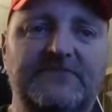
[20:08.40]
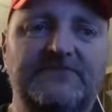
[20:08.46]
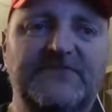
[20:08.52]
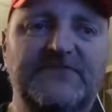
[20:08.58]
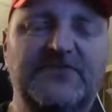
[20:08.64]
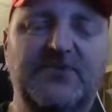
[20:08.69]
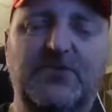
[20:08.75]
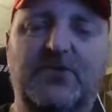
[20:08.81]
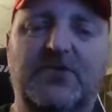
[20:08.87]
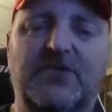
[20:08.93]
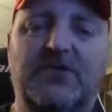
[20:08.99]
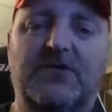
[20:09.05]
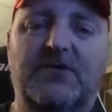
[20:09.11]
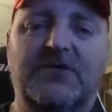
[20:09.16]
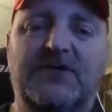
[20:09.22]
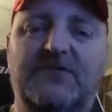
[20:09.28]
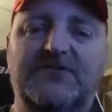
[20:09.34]
It's a newer
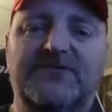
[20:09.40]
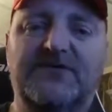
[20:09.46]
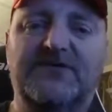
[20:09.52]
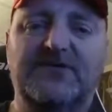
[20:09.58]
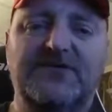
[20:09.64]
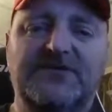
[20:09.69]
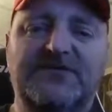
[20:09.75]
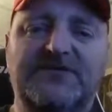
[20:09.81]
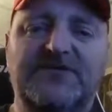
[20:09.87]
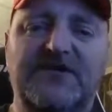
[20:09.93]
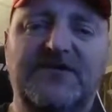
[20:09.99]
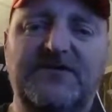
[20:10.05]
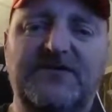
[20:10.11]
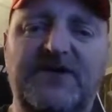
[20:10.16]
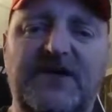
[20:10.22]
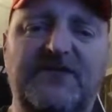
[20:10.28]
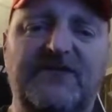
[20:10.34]
girl that was doing it. She's like,
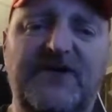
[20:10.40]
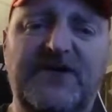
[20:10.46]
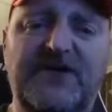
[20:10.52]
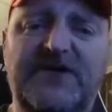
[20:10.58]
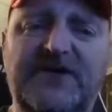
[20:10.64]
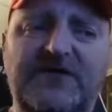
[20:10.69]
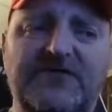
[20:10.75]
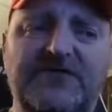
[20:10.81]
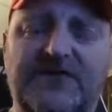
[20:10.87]
"You're not afraid of needles,